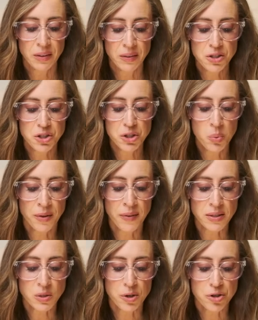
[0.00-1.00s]
Let's do one
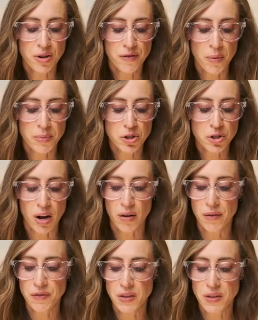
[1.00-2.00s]
last question from
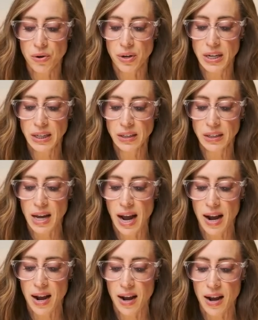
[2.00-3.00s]
Michelle. If the ingredients
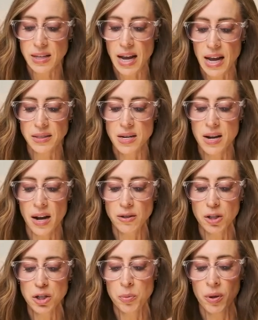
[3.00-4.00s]
has adds a
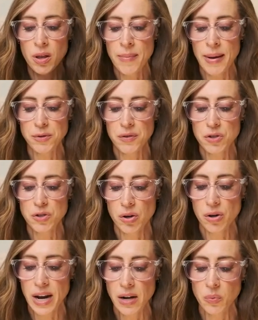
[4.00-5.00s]
negligible amount of
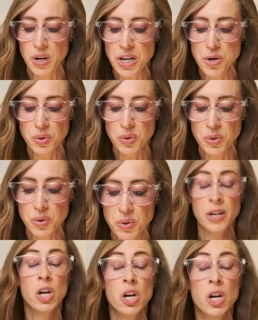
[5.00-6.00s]
sugar, can we use it?
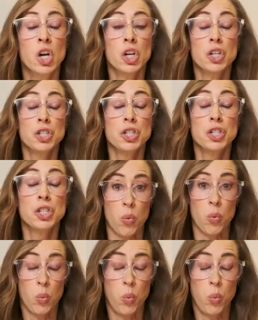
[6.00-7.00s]

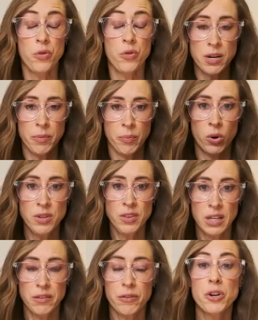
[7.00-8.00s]
So the
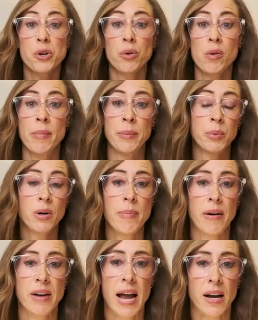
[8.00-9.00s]
important thing for you to remember
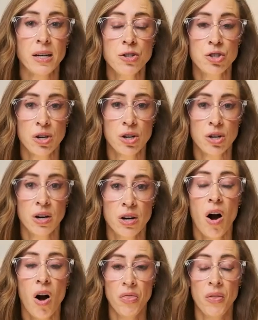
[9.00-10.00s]
about added
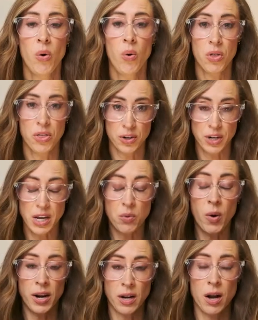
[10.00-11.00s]
sugar on the Whole 30
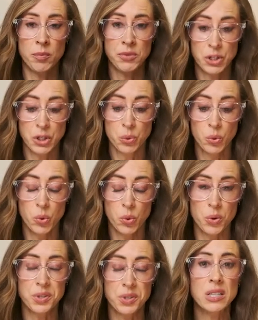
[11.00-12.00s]
when it comes to the
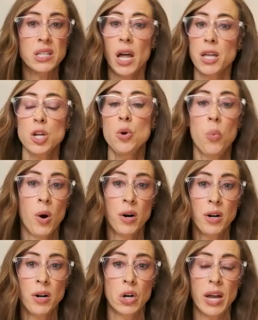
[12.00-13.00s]
rules is that you
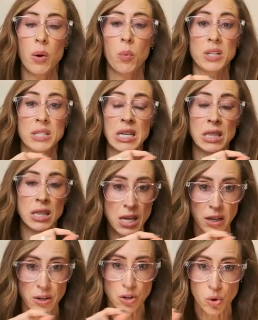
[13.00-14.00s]
want to look at what's in
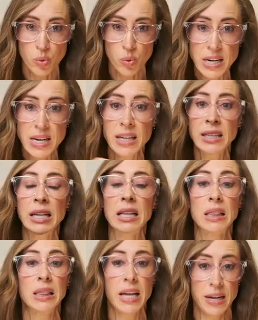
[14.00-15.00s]
the ingredient
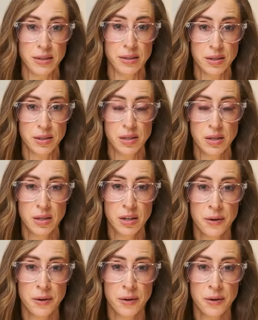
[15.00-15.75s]
list,